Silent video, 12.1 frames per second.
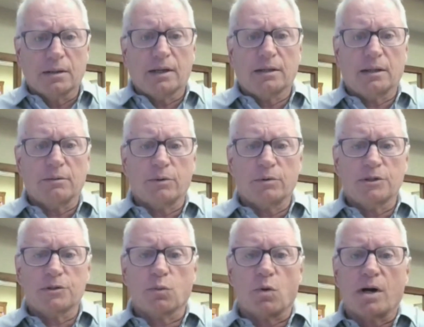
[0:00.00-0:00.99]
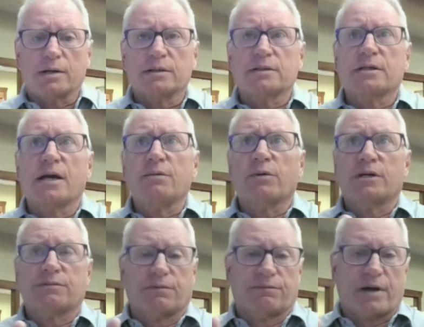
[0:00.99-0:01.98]
and then we just walked it
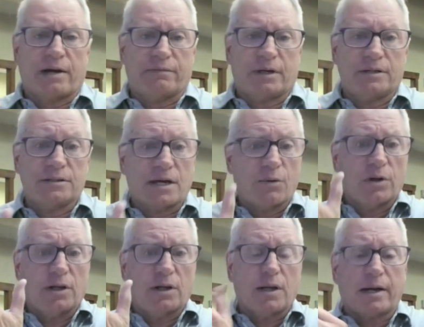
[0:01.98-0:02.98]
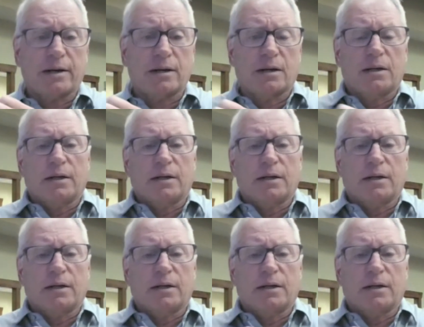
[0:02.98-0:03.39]
sideways for 5 days. Now a little higher.